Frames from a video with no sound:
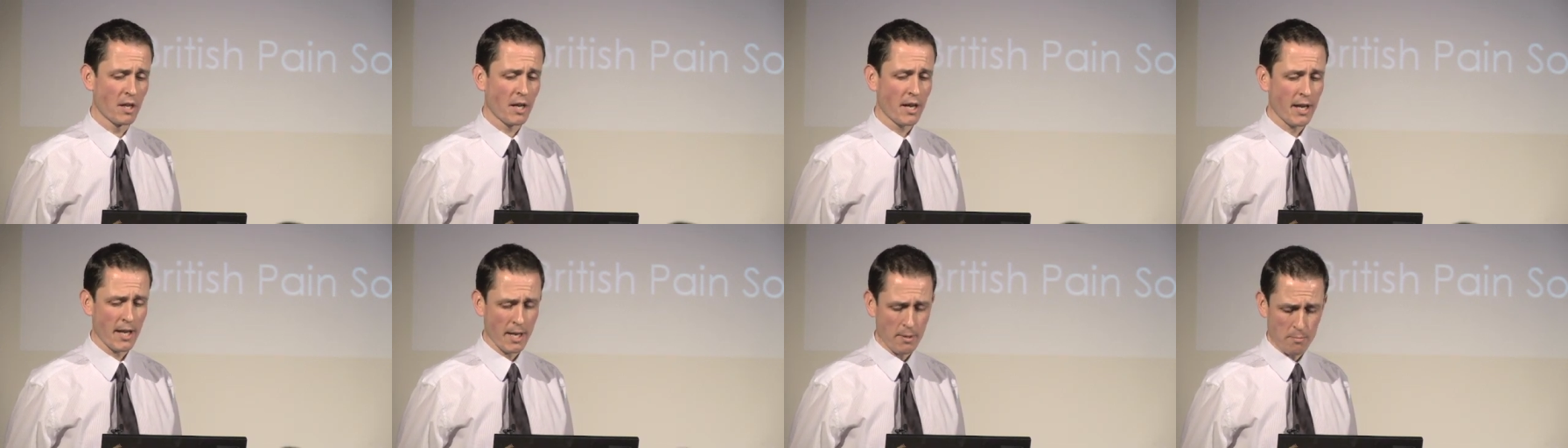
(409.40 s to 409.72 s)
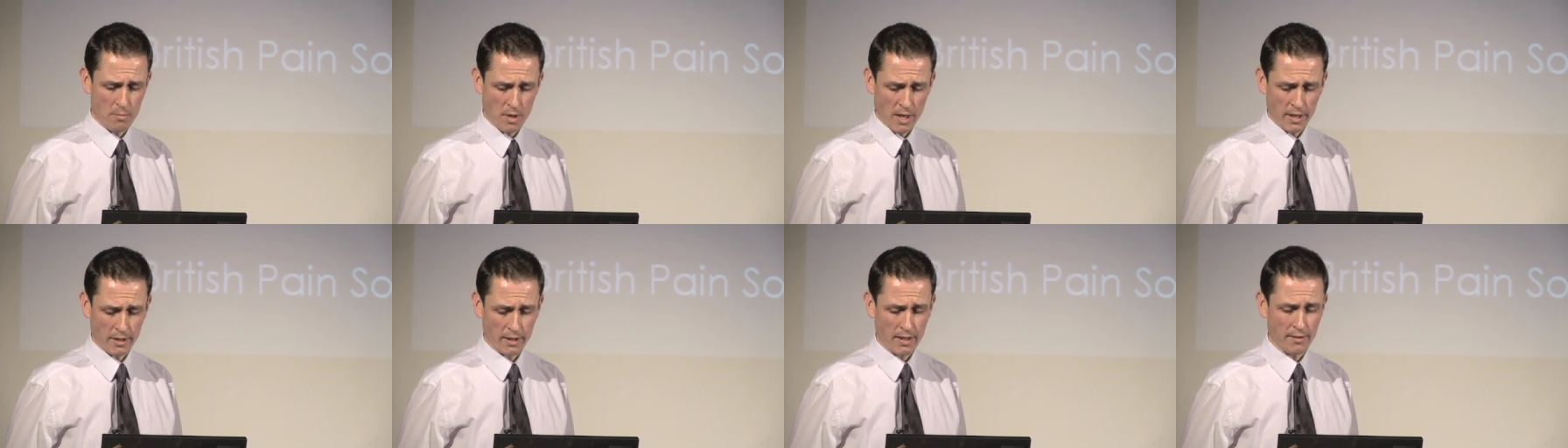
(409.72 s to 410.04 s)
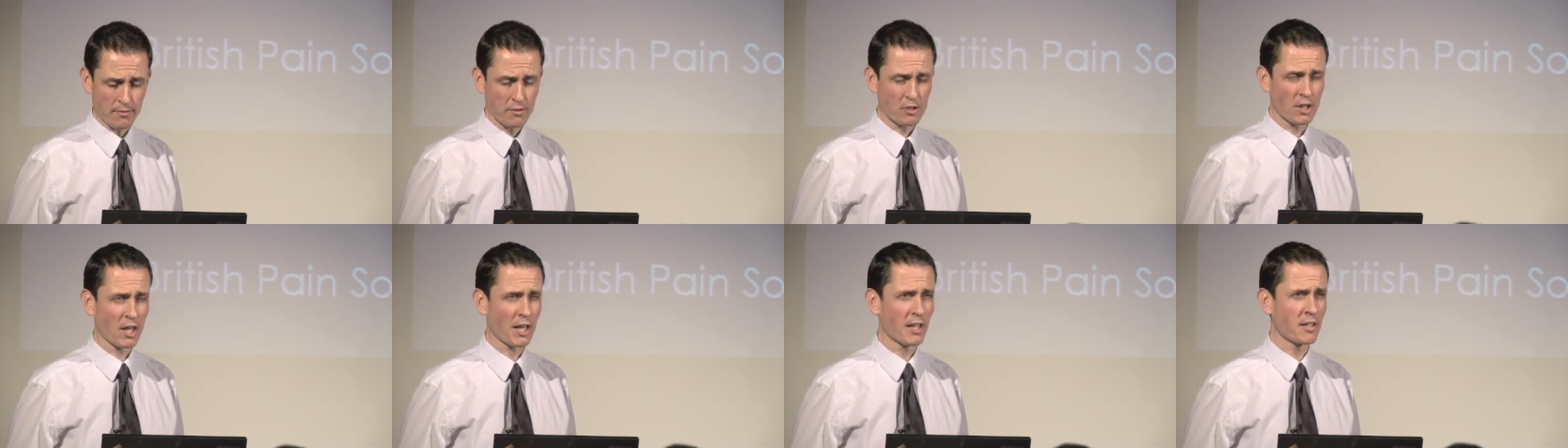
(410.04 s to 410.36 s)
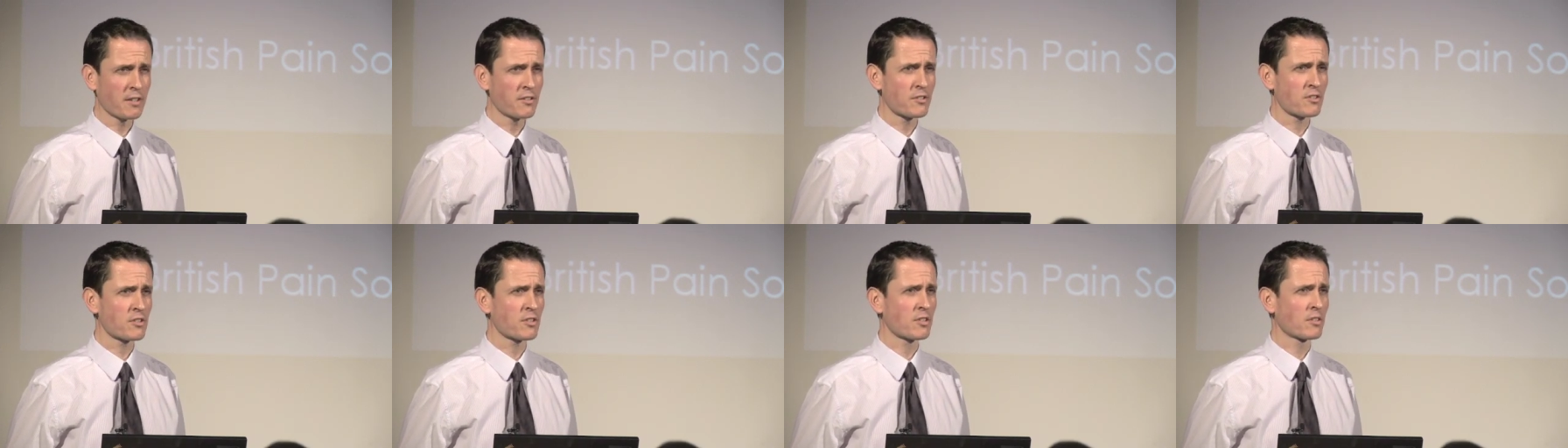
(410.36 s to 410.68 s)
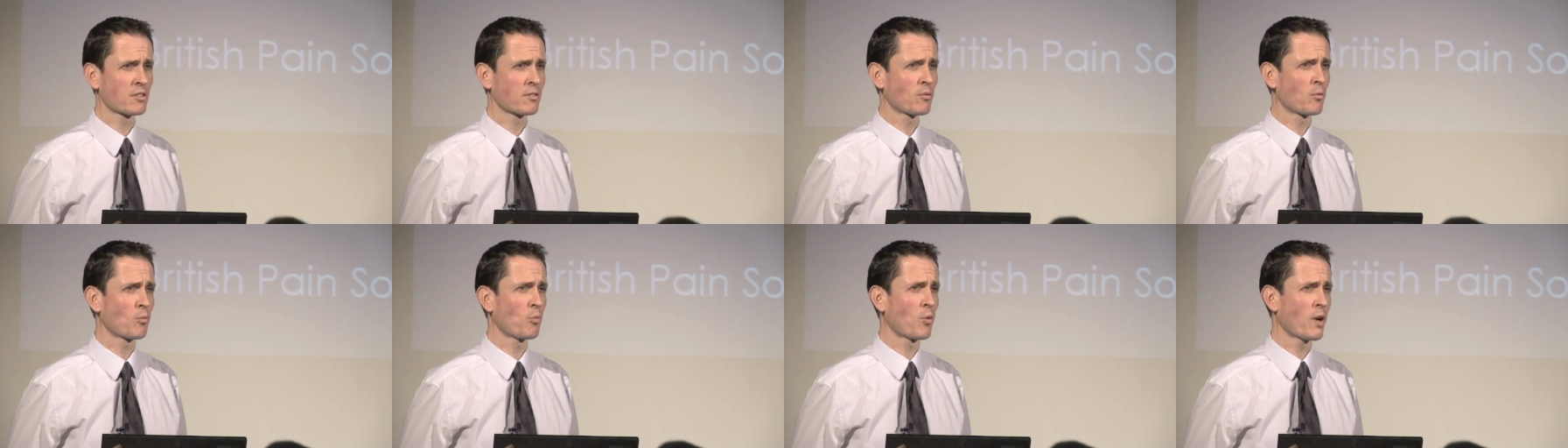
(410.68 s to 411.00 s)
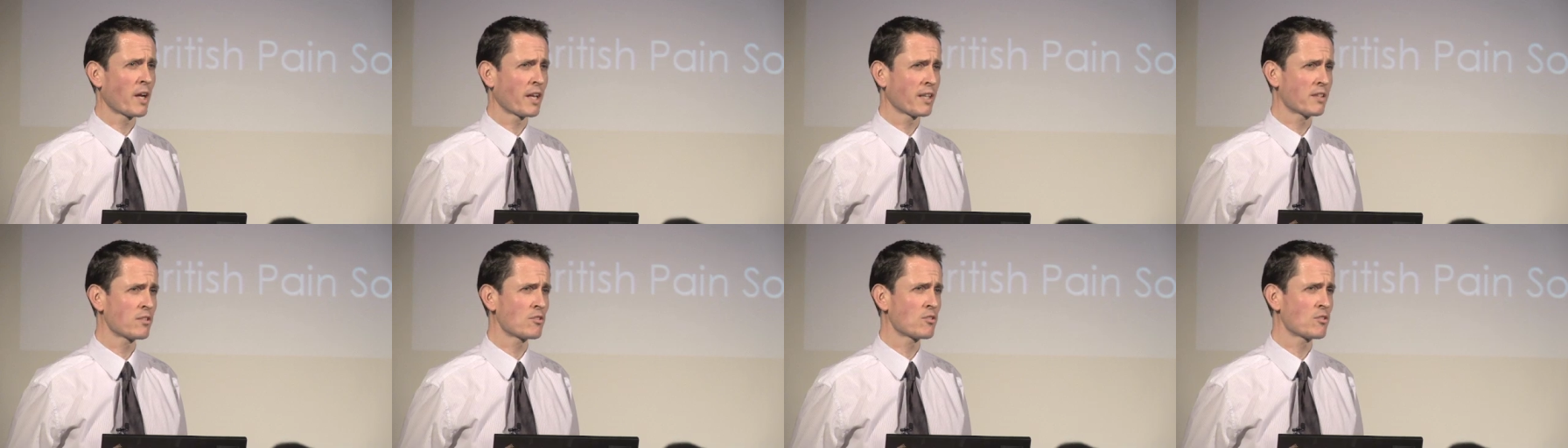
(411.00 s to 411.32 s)
and it gives guidance
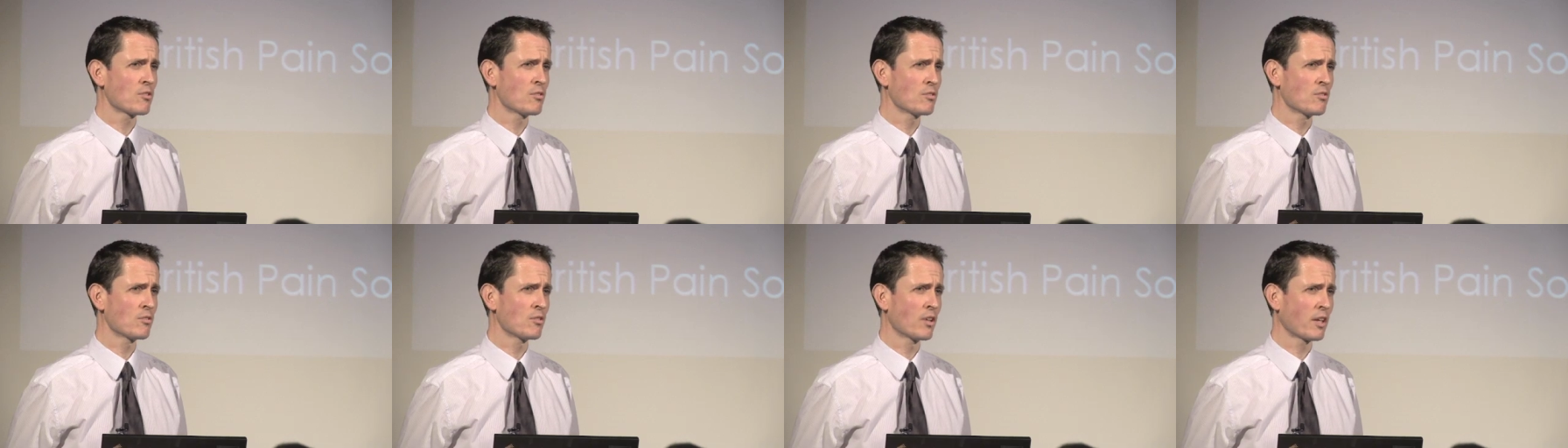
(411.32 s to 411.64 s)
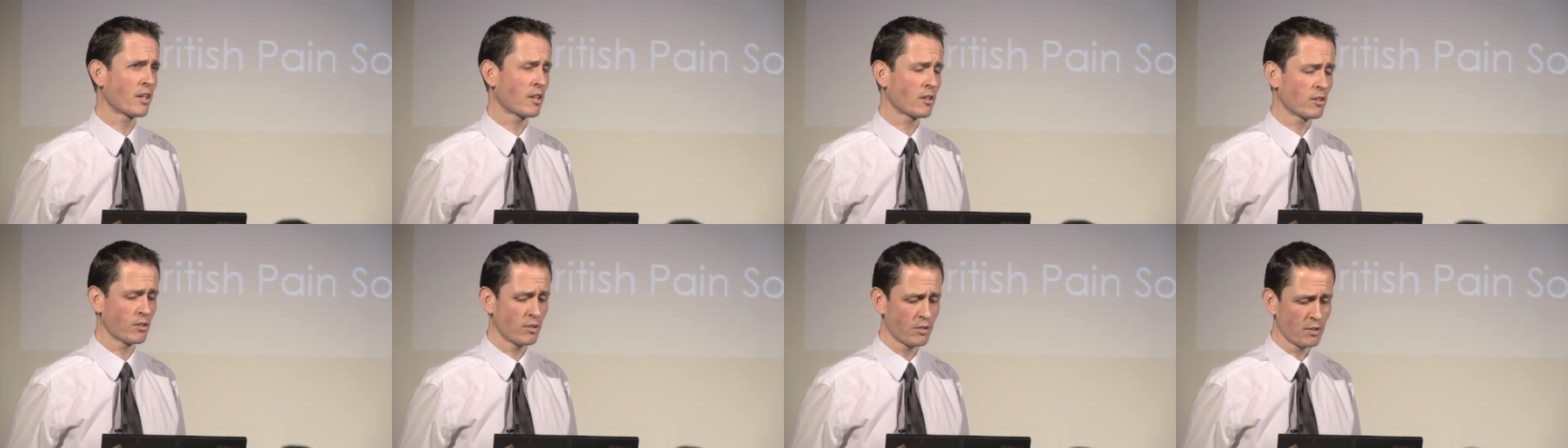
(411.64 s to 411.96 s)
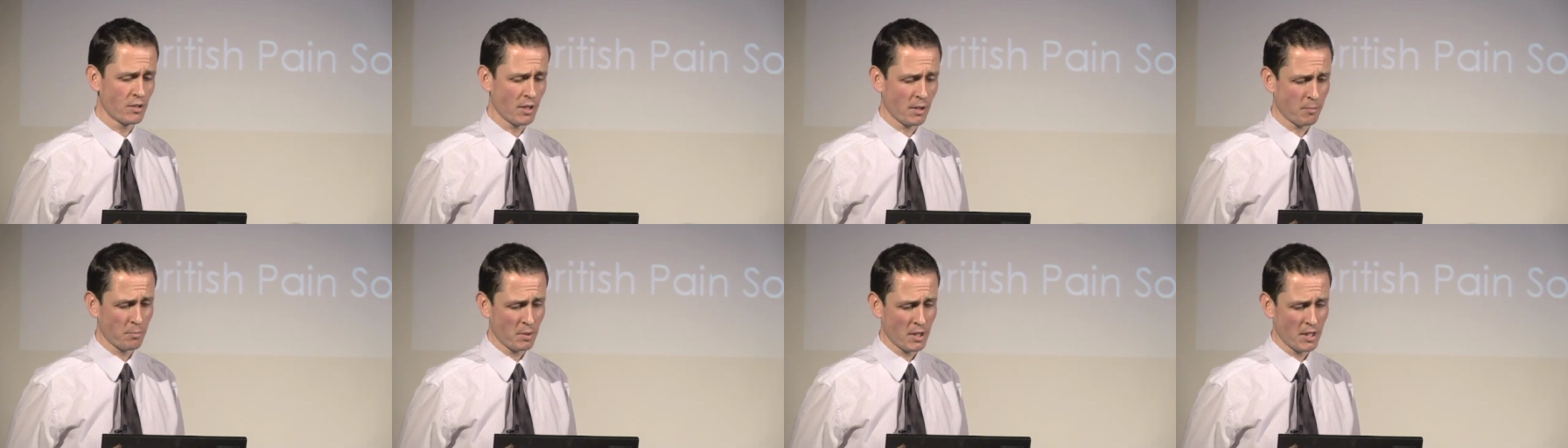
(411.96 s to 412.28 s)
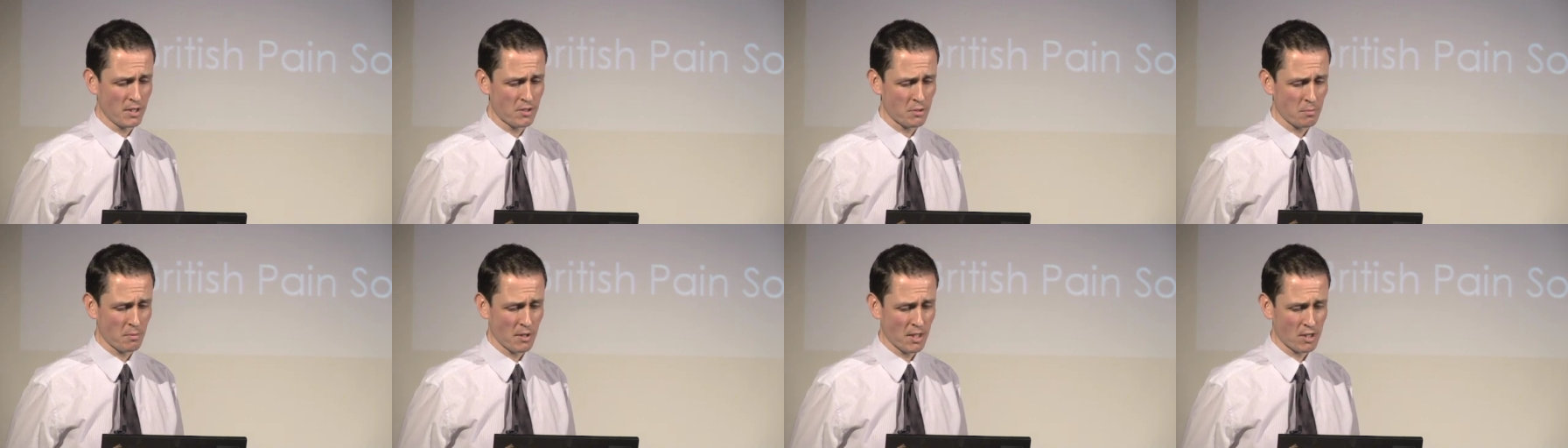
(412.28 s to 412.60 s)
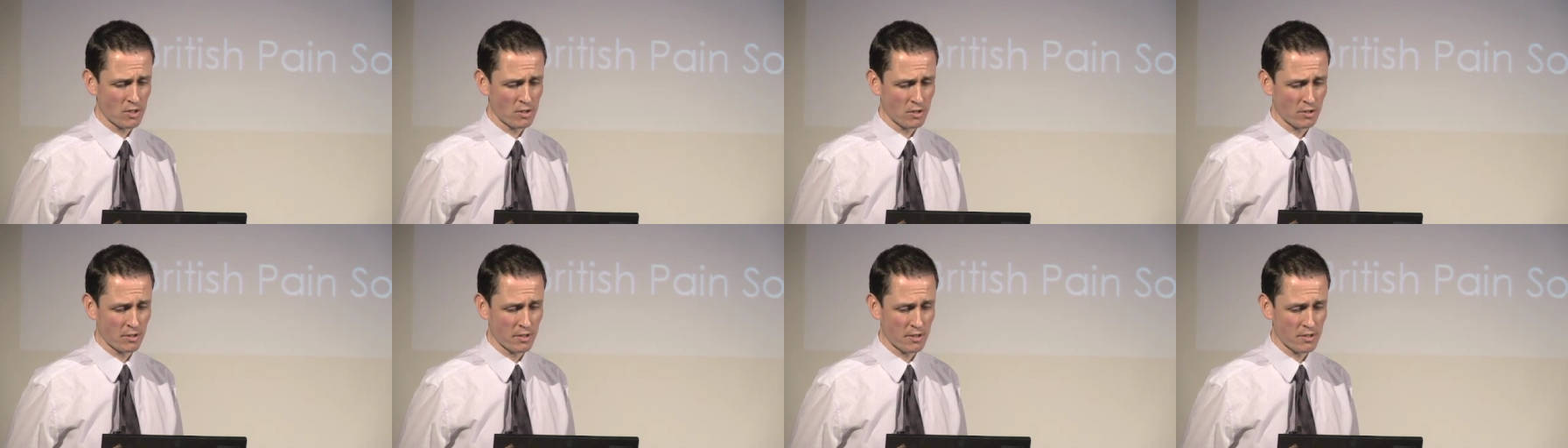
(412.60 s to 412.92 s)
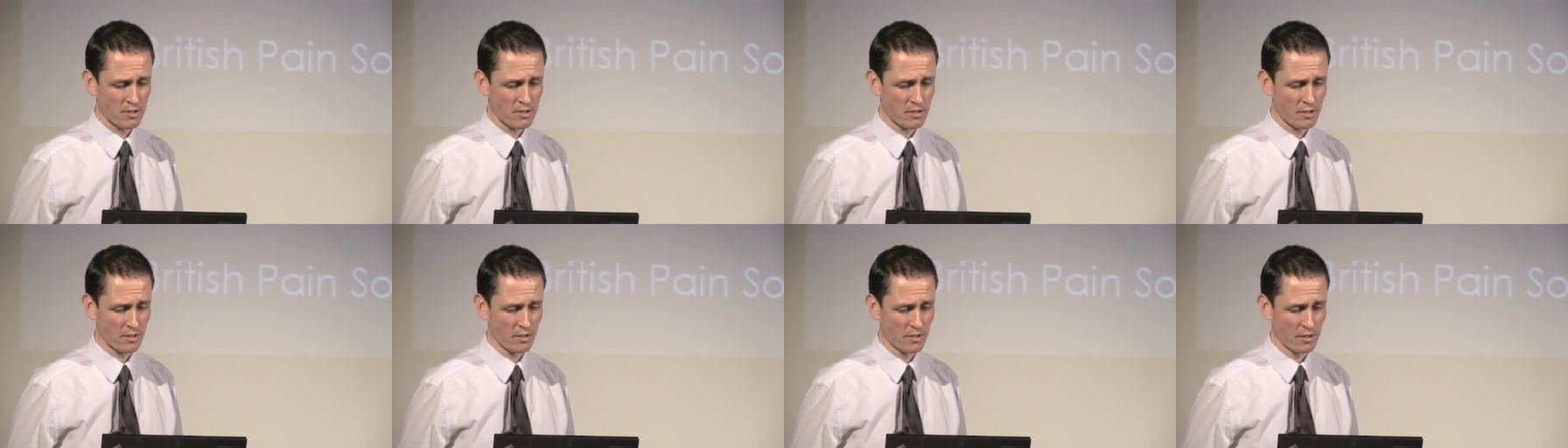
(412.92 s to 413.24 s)
when to include a pain
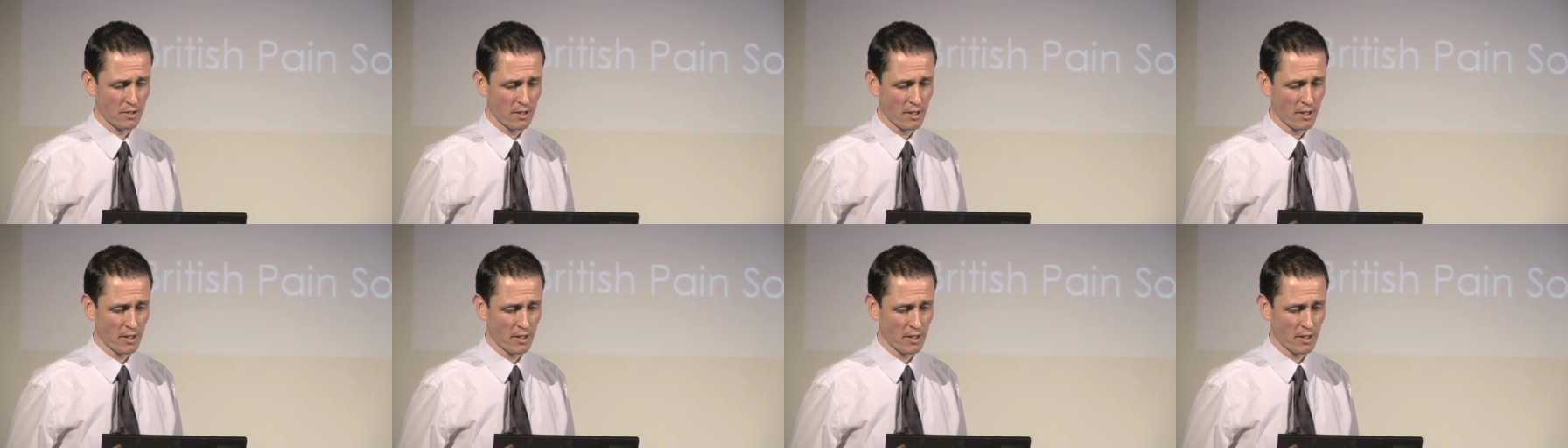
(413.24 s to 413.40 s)
specialist.